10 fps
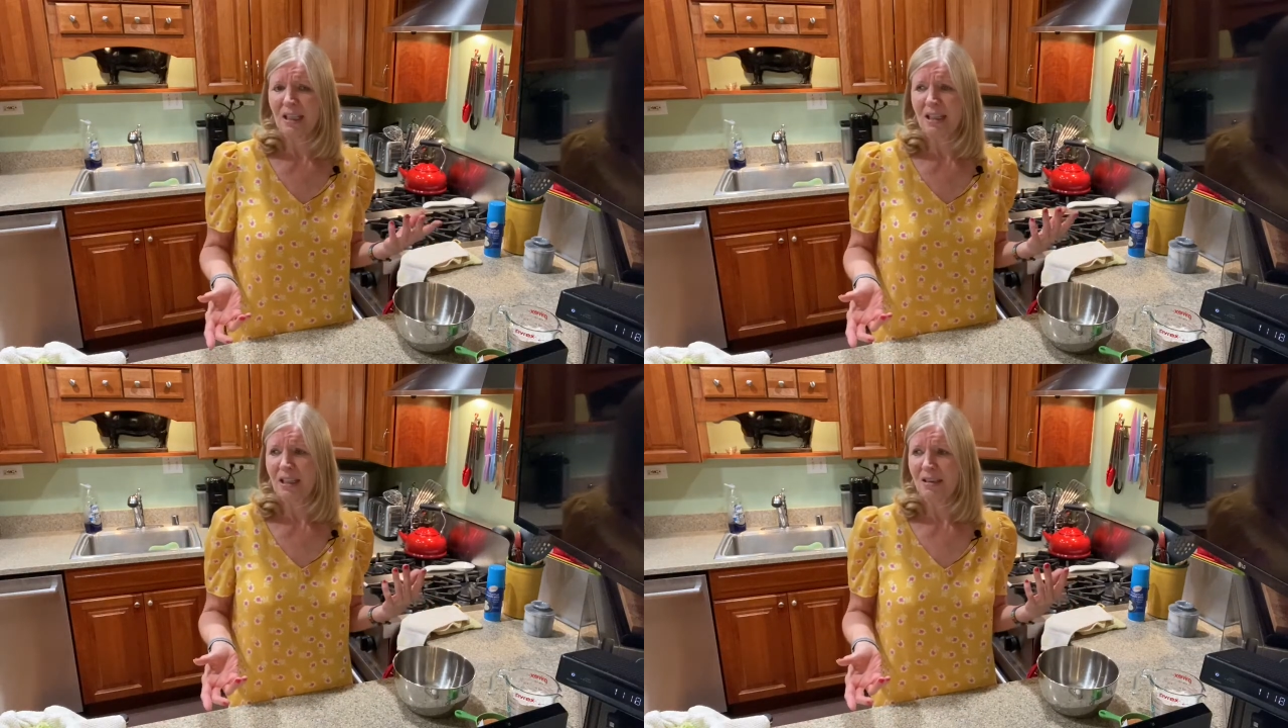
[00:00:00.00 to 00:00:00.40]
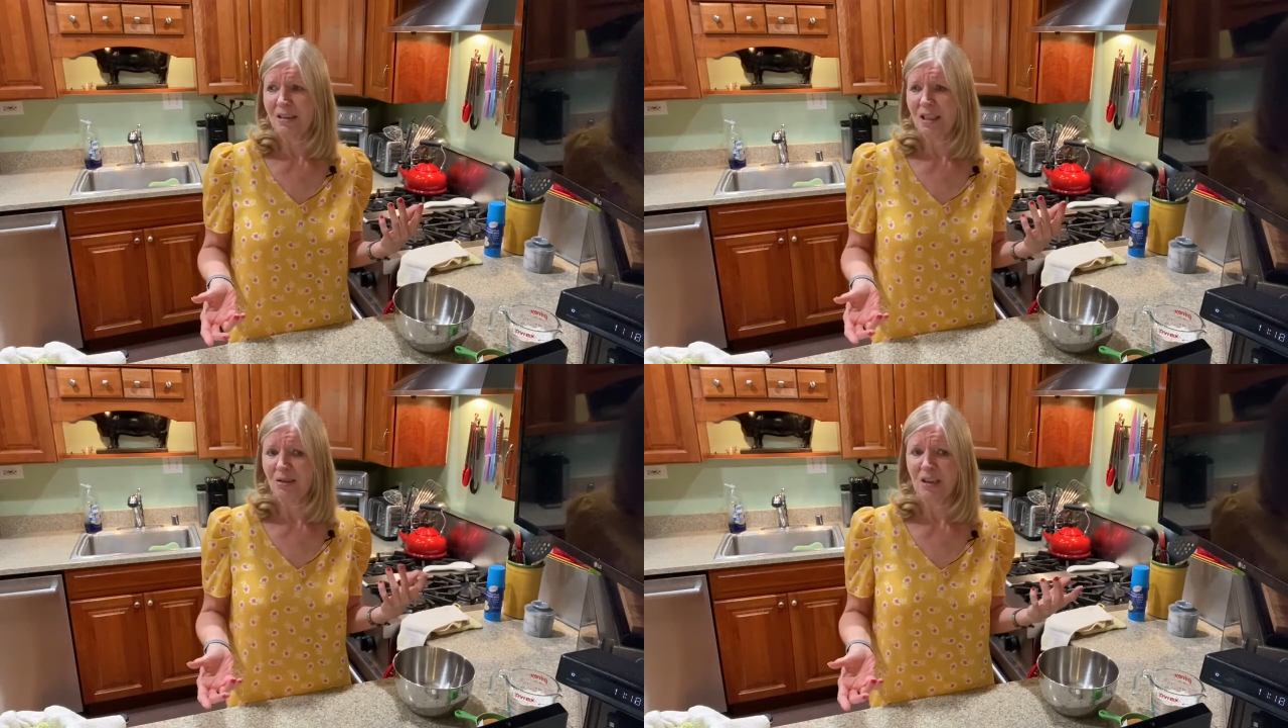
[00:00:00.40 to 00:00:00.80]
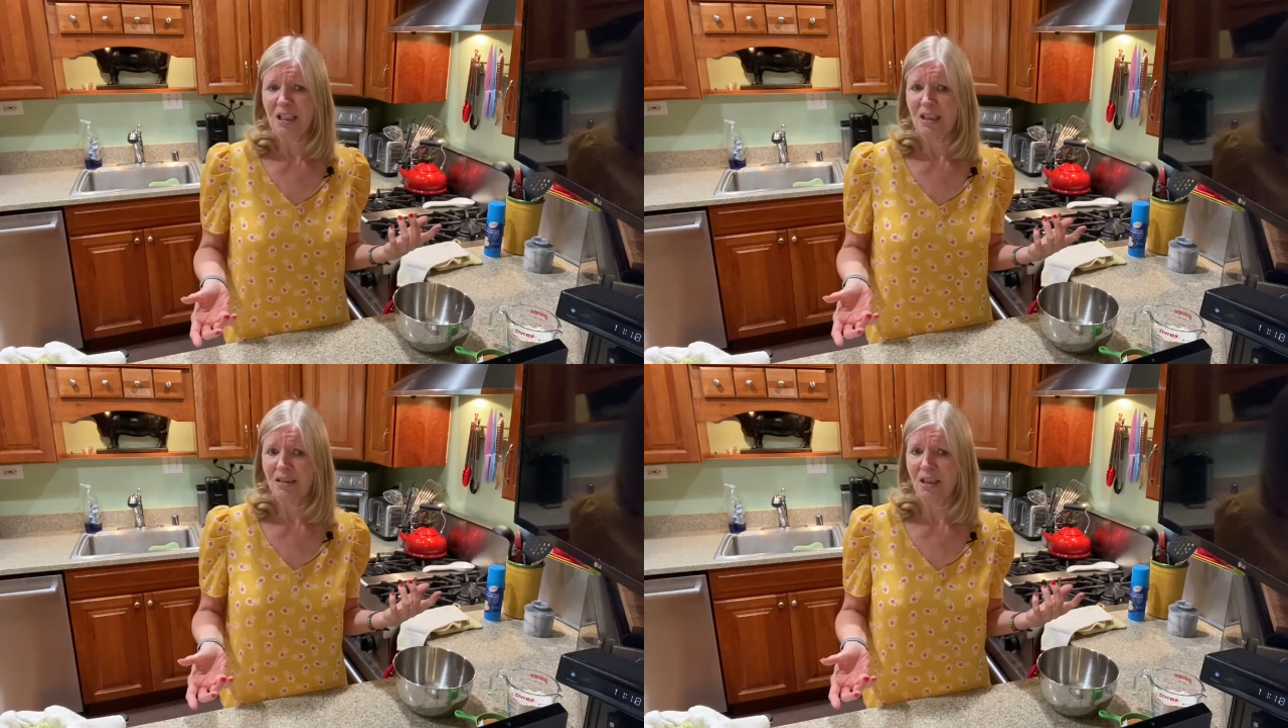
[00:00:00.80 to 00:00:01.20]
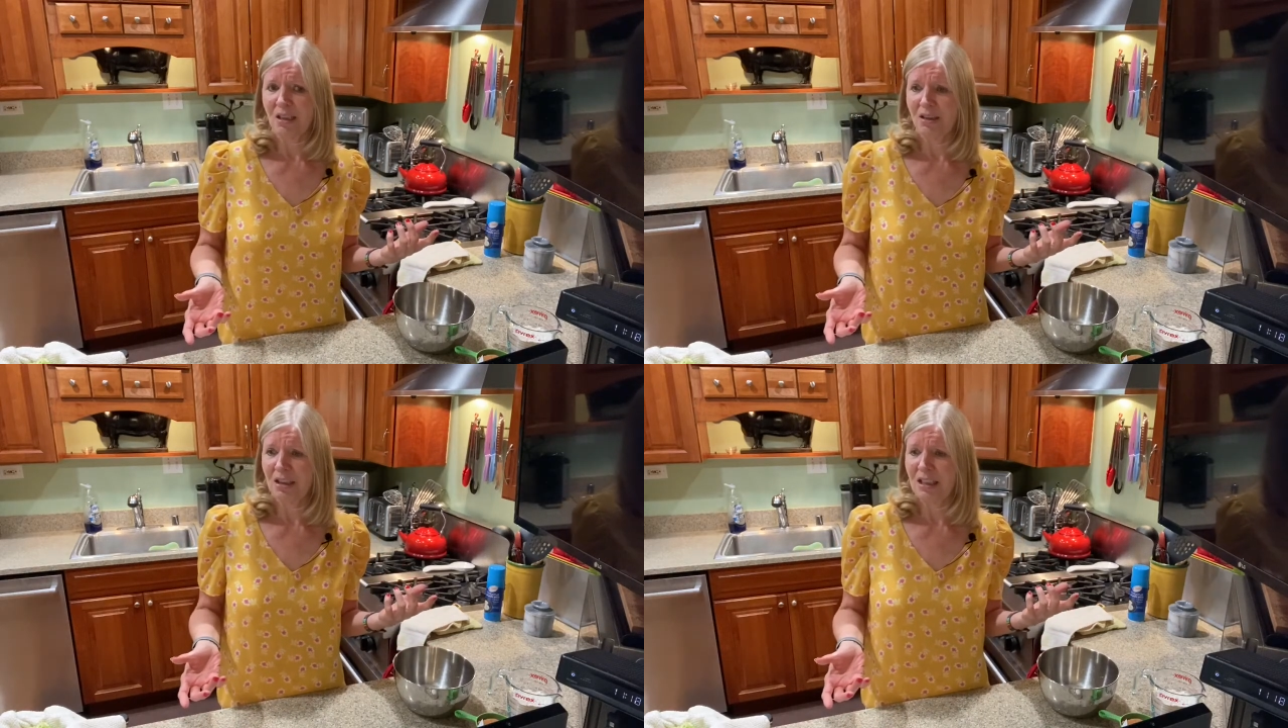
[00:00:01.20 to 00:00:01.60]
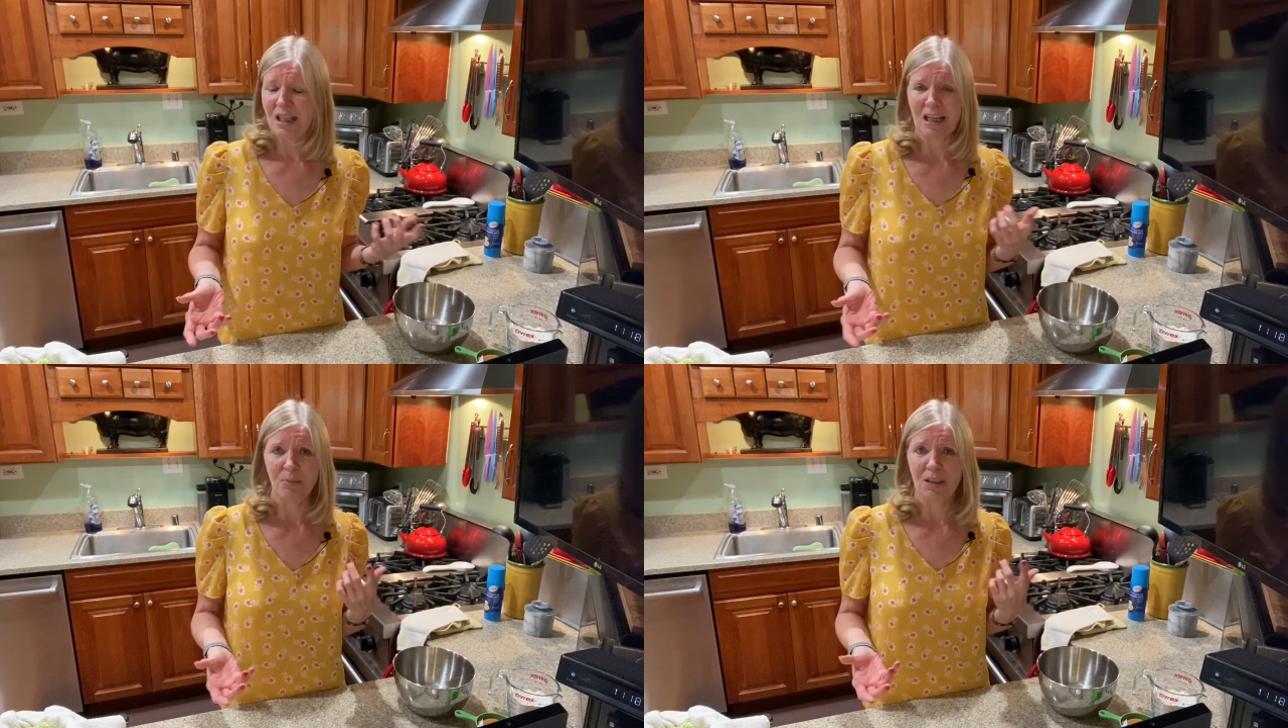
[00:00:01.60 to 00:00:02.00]
And yesterday I saw she
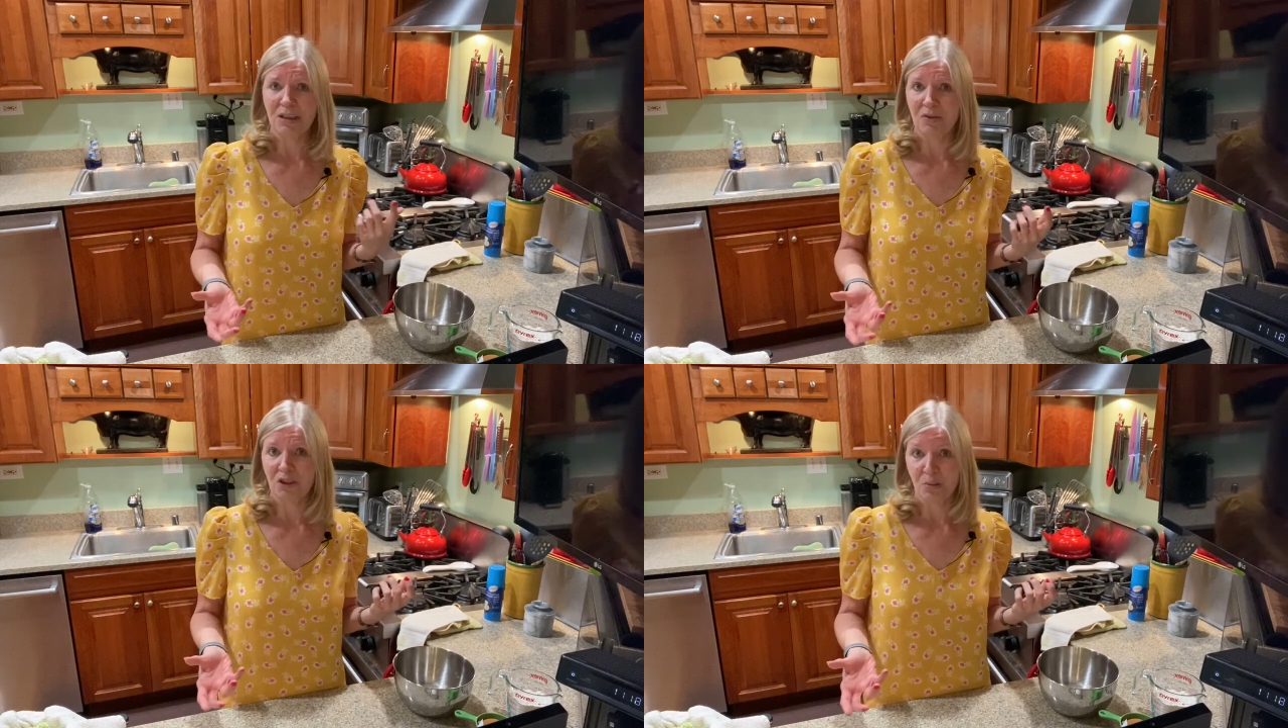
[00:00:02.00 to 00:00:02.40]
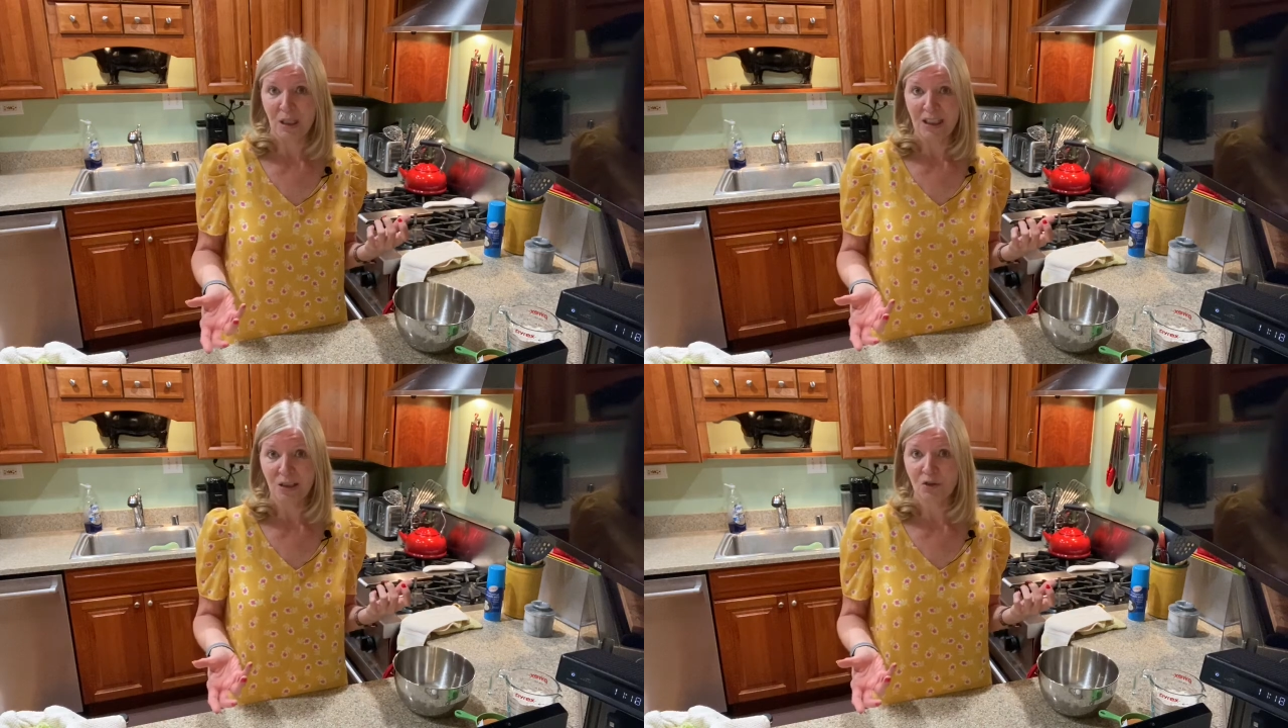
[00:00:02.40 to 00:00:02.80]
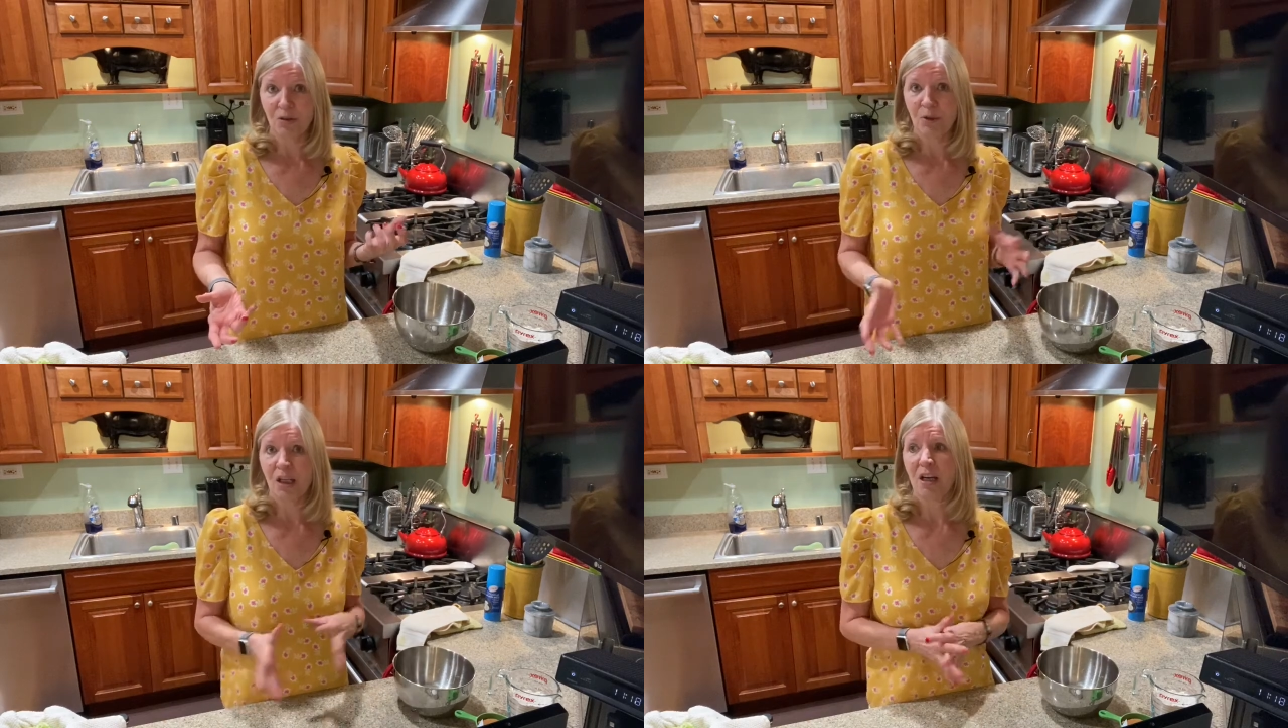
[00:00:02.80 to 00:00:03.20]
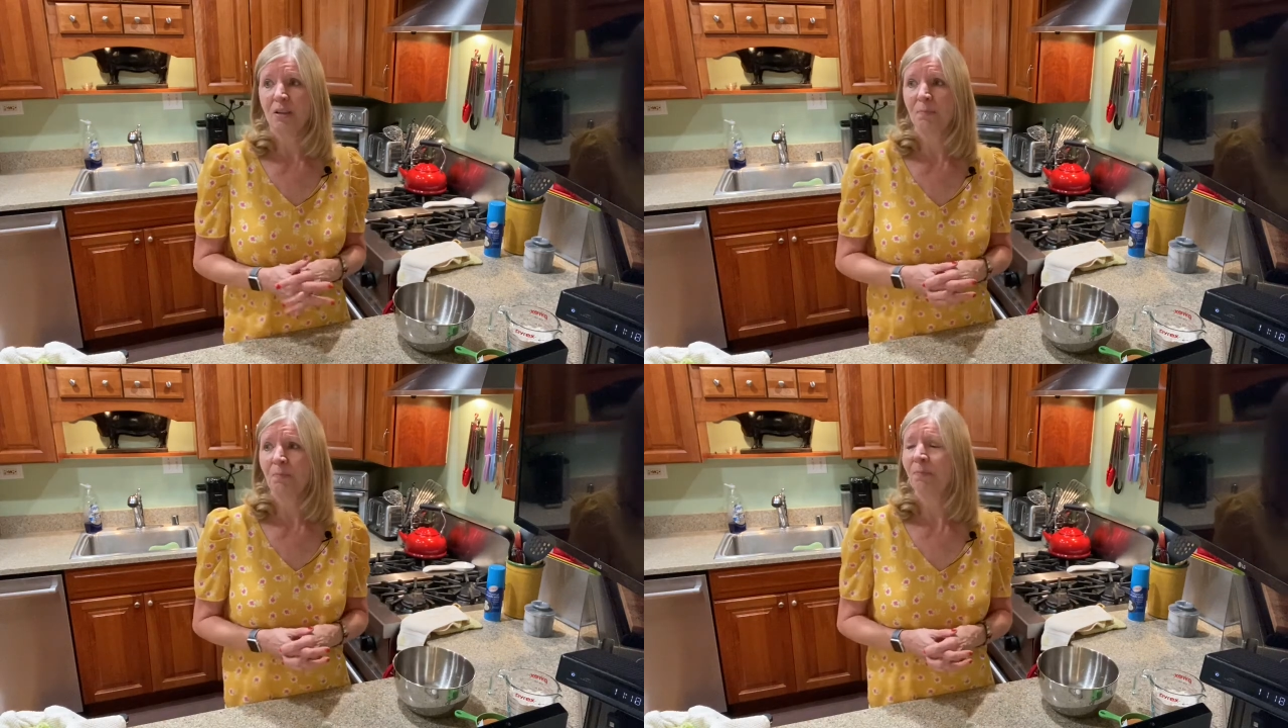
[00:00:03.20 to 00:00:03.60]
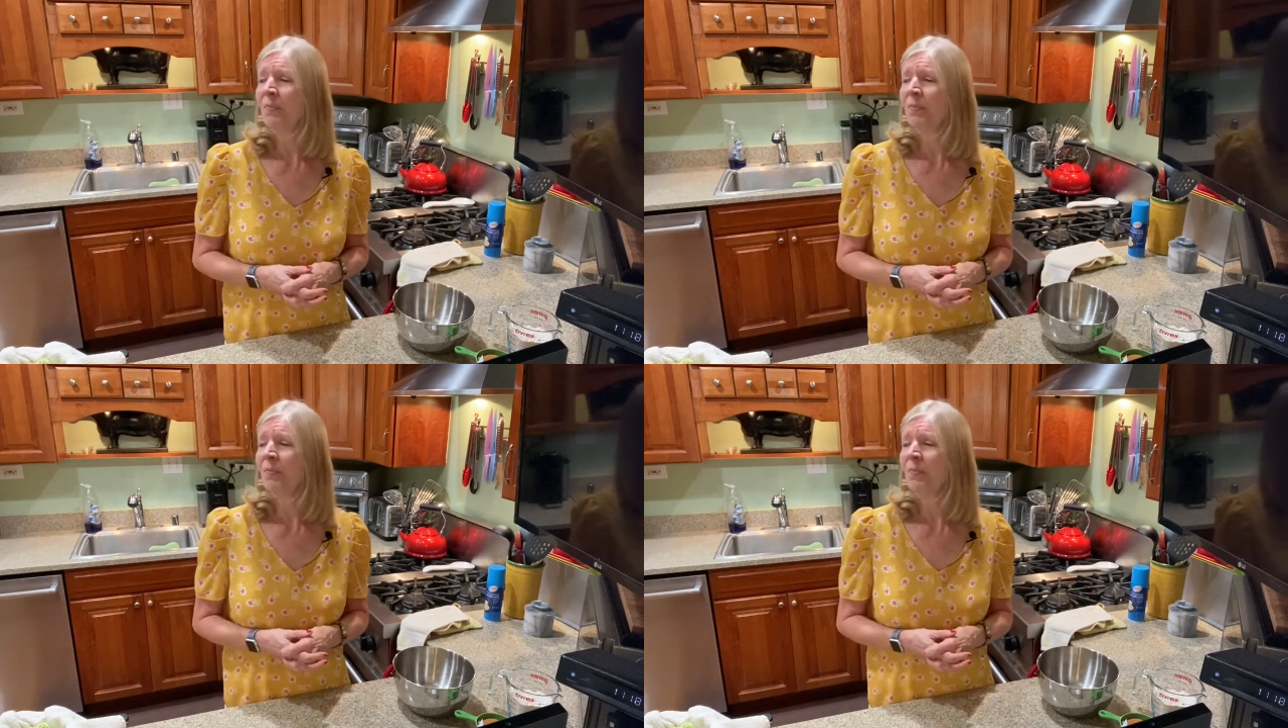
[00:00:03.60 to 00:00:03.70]
got a bunch of tomatoes from her garden.